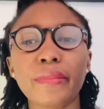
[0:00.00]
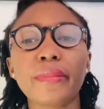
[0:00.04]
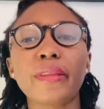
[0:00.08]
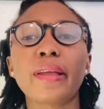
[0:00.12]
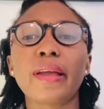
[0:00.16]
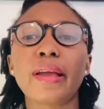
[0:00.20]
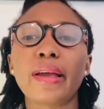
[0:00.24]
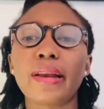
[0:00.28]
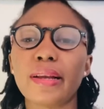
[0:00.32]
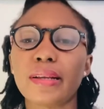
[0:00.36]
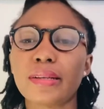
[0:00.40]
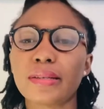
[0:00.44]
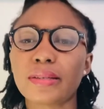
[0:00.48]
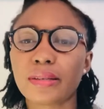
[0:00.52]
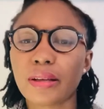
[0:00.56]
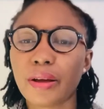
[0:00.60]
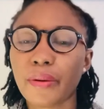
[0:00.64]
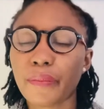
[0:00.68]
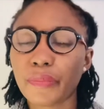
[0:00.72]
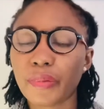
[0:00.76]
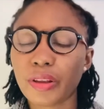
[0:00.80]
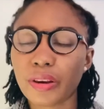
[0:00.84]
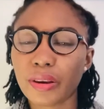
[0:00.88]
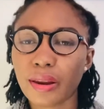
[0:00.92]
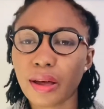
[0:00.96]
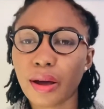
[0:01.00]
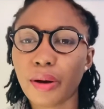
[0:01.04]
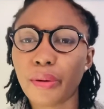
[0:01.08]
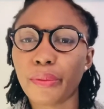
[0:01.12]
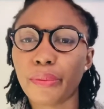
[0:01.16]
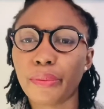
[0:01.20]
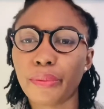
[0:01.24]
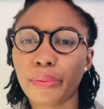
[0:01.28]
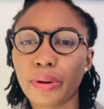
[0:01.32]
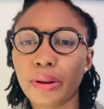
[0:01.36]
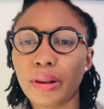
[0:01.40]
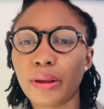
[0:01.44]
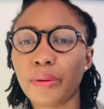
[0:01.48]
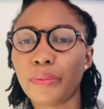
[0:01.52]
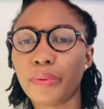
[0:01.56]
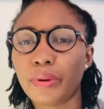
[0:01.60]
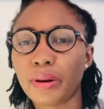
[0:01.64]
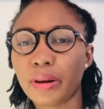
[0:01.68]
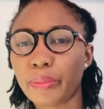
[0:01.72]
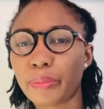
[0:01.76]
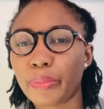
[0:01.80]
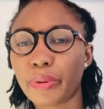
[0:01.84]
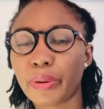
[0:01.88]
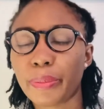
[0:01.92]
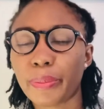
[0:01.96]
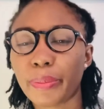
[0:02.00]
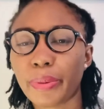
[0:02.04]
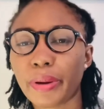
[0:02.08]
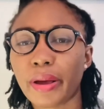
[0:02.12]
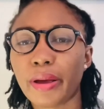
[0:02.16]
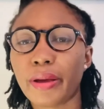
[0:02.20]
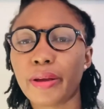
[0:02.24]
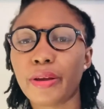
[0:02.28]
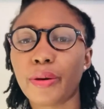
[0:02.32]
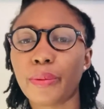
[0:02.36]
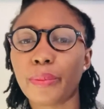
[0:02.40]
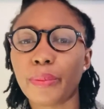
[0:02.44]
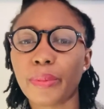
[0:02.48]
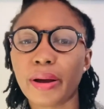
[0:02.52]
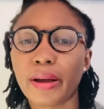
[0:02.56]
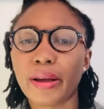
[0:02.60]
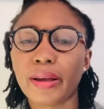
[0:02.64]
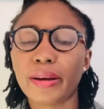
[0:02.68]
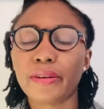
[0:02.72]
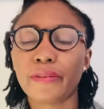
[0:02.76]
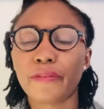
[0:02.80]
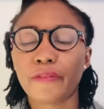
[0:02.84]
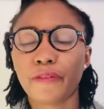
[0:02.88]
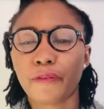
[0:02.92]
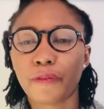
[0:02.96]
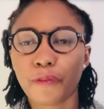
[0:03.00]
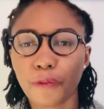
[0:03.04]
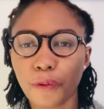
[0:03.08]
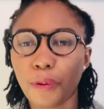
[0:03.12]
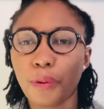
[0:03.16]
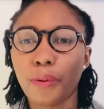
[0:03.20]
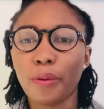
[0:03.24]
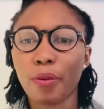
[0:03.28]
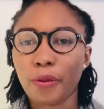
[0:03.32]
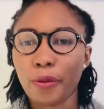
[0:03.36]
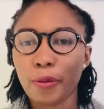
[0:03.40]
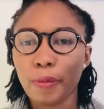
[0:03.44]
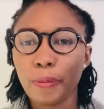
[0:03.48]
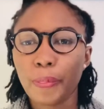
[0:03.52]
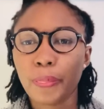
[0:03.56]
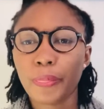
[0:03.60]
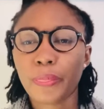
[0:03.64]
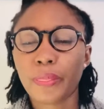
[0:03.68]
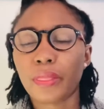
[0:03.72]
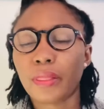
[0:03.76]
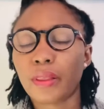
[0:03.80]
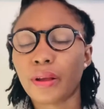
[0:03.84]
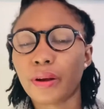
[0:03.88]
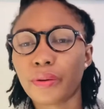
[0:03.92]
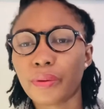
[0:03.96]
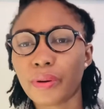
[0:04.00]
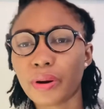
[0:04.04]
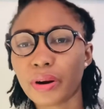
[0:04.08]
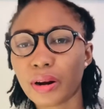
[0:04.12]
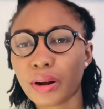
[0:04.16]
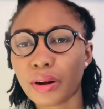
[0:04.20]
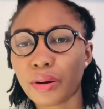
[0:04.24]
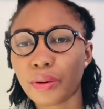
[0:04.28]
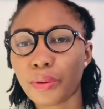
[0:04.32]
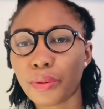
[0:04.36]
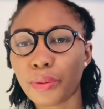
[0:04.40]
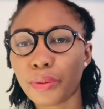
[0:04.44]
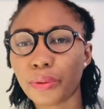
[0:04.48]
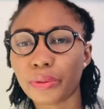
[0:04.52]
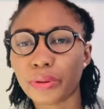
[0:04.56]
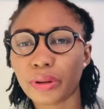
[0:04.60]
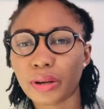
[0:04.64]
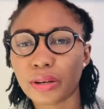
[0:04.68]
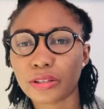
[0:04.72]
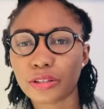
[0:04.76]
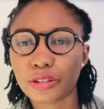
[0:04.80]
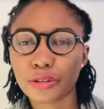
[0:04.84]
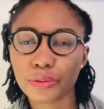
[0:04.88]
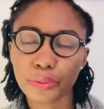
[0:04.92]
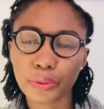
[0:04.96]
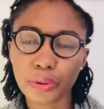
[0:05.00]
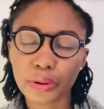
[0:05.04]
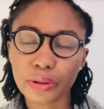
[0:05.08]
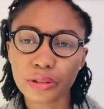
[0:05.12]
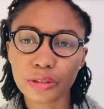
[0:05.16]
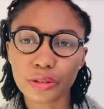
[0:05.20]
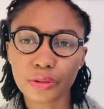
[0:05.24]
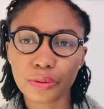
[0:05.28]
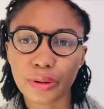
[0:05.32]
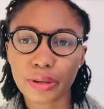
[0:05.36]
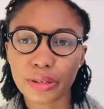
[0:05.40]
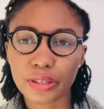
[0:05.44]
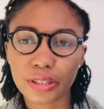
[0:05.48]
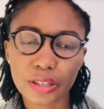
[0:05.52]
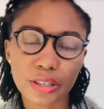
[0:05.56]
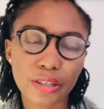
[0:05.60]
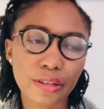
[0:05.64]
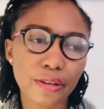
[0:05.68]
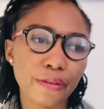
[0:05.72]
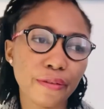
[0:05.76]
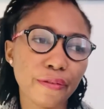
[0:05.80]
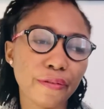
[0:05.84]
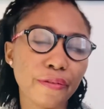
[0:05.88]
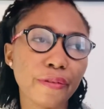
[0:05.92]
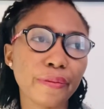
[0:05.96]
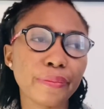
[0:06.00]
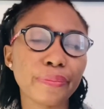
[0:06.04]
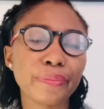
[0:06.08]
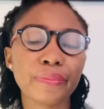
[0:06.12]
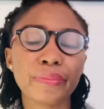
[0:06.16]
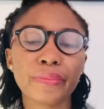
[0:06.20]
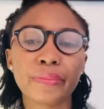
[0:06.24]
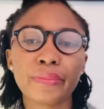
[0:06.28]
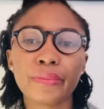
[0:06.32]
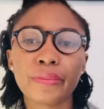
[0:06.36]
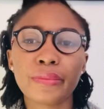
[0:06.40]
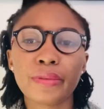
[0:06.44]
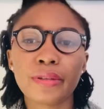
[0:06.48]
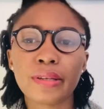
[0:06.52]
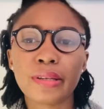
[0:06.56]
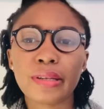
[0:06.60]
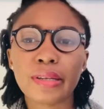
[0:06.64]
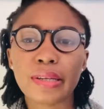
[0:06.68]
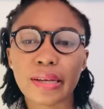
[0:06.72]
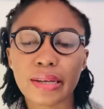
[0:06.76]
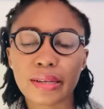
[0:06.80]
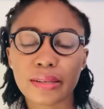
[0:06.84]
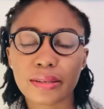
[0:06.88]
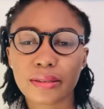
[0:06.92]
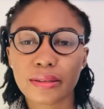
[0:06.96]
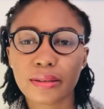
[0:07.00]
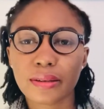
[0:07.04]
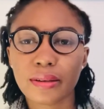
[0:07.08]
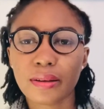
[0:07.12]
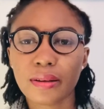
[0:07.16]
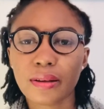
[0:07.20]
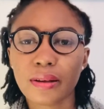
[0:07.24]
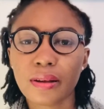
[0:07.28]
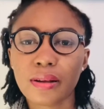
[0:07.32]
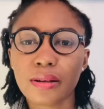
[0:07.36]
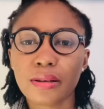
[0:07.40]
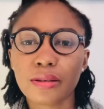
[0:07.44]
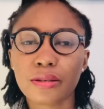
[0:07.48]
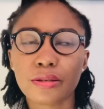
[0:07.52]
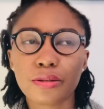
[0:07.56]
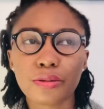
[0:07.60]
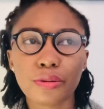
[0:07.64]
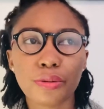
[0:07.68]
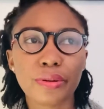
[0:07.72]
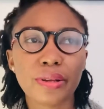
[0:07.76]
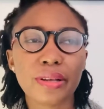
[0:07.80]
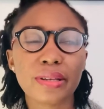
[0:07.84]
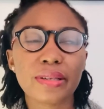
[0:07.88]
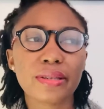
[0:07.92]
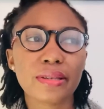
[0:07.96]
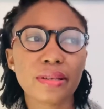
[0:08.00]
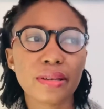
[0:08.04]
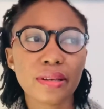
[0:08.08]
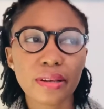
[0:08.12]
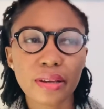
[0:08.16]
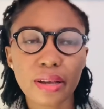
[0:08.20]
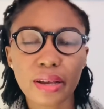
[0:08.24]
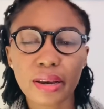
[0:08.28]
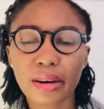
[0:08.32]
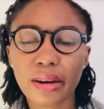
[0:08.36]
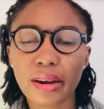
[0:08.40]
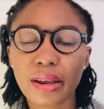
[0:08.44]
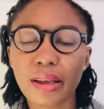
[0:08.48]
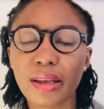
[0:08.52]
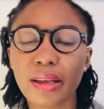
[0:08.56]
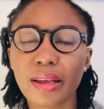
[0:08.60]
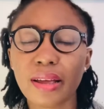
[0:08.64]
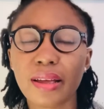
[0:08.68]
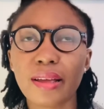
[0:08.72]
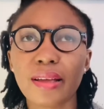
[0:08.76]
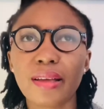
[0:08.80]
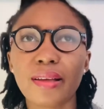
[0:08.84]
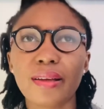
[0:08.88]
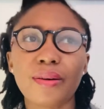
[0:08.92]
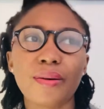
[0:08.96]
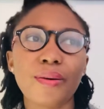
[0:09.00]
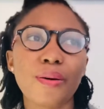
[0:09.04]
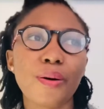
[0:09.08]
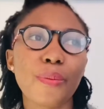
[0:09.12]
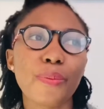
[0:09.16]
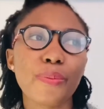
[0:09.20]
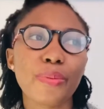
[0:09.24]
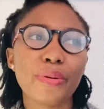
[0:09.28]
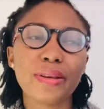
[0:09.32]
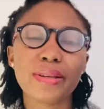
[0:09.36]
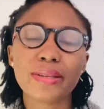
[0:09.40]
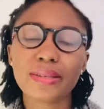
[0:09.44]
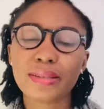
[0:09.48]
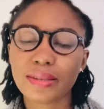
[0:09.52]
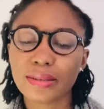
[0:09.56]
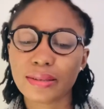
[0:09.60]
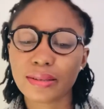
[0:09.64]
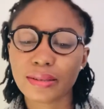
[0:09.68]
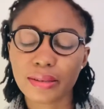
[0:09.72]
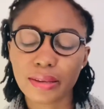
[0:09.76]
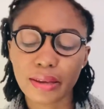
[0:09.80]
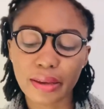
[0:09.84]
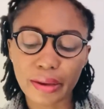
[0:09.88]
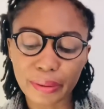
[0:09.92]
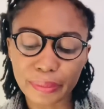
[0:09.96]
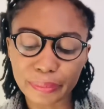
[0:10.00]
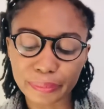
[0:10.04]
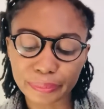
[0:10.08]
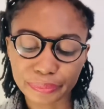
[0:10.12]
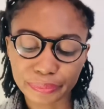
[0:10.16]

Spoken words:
It is something that will really, really prepare your mind for the greater goal that you want to achieve. Yes. So the CNA or PCT,